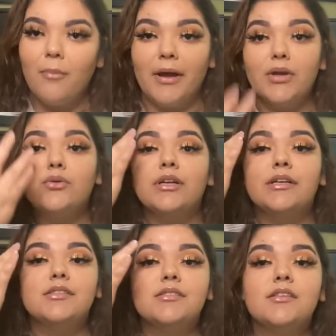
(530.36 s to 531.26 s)

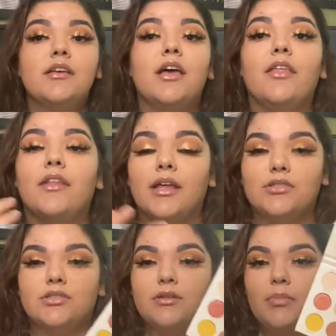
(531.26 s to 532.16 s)
crease, and then I
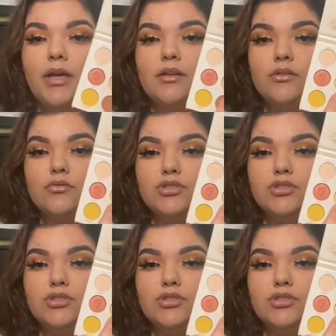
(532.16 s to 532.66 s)
just applied a little